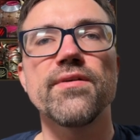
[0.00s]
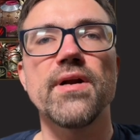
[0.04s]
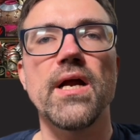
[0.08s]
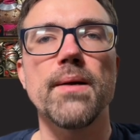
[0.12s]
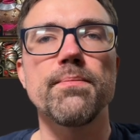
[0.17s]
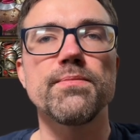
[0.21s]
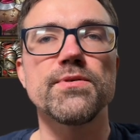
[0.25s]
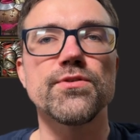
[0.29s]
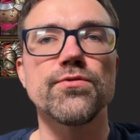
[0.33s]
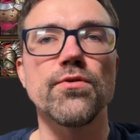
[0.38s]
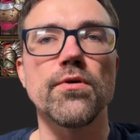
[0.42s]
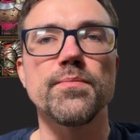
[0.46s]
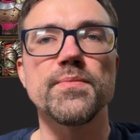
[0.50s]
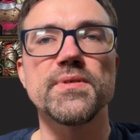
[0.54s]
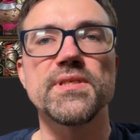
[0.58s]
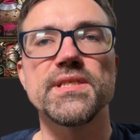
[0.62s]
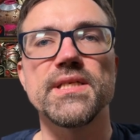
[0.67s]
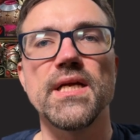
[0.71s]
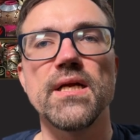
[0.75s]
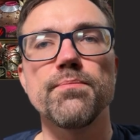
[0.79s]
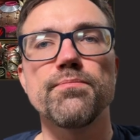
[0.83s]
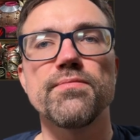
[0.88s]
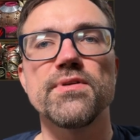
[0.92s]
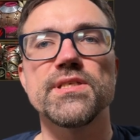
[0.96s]
absorbs
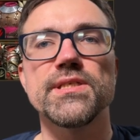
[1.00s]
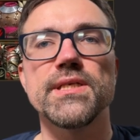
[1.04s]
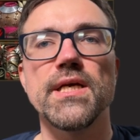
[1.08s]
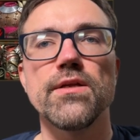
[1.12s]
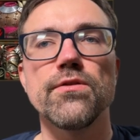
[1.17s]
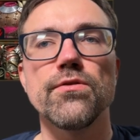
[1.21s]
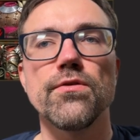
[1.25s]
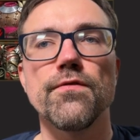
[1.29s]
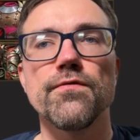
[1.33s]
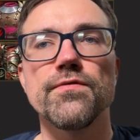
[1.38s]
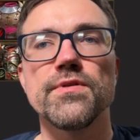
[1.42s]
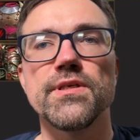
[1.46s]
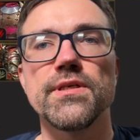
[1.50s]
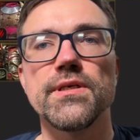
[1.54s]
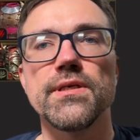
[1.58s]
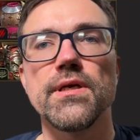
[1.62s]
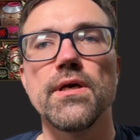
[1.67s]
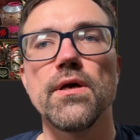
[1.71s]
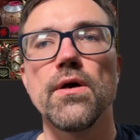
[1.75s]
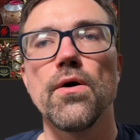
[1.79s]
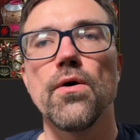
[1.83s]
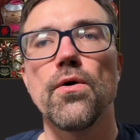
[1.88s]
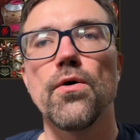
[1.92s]
10% of the